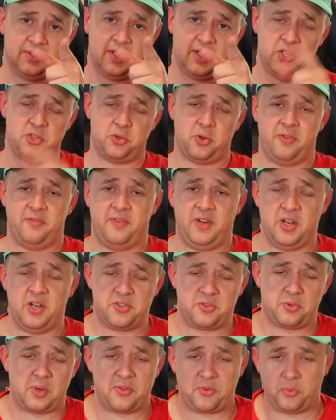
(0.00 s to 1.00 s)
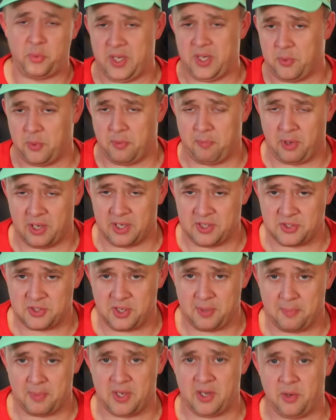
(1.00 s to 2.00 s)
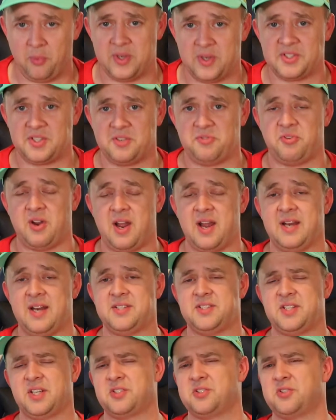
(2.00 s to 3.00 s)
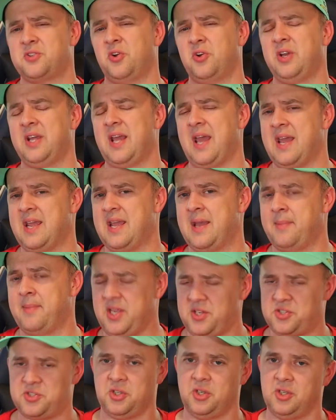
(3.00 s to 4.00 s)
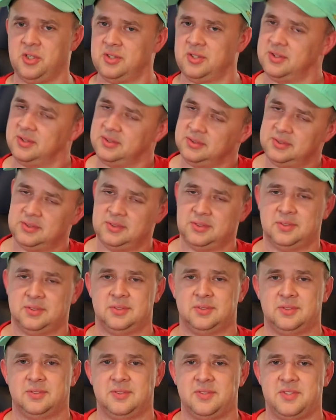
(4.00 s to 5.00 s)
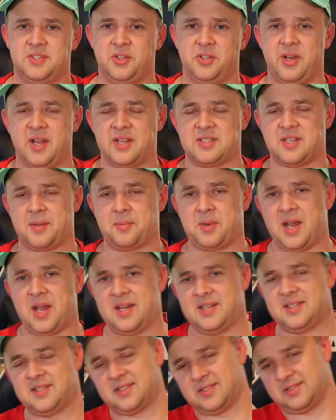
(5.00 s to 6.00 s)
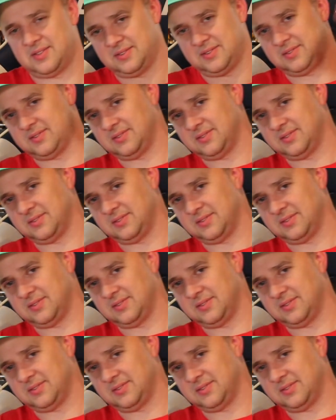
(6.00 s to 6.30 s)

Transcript: Enjoy the videos throughout the week. We bring it to you Monday, Wednesday, Friday, 6:30 a.m. Eastern. Till next time, guys.